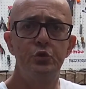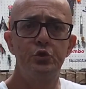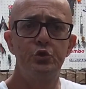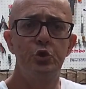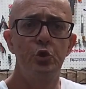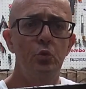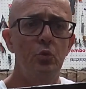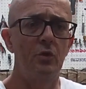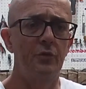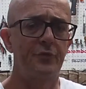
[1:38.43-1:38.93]

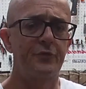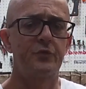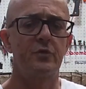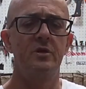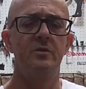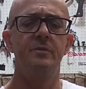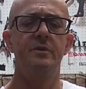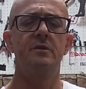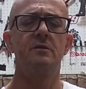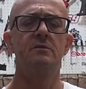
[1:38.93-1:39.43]
2 or
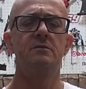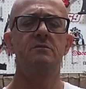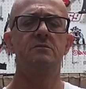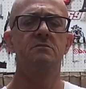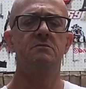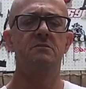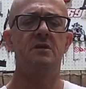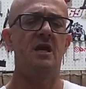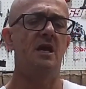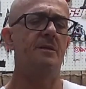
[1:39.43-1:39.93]
3 mil.
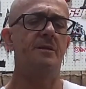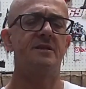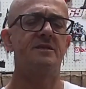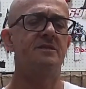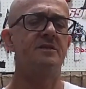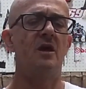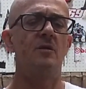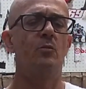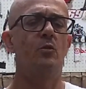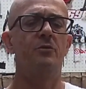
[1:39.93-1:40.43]
Yeah,
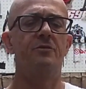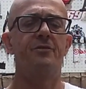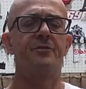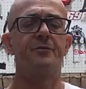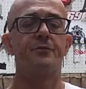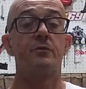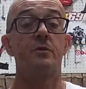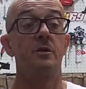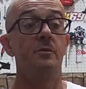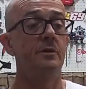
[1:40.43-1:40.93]
that's no more than
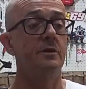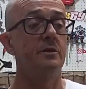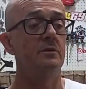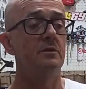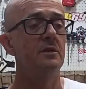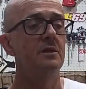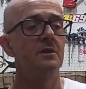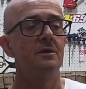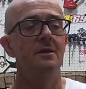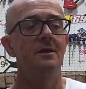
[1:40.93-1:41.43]
3
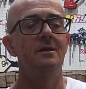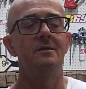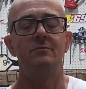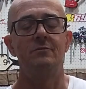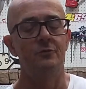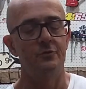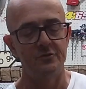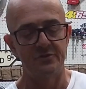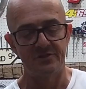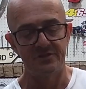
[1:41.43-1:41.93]
mil. It
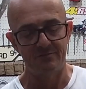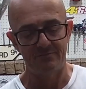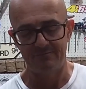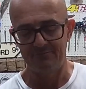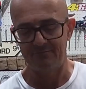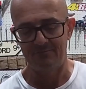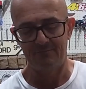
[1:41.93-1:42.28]
was,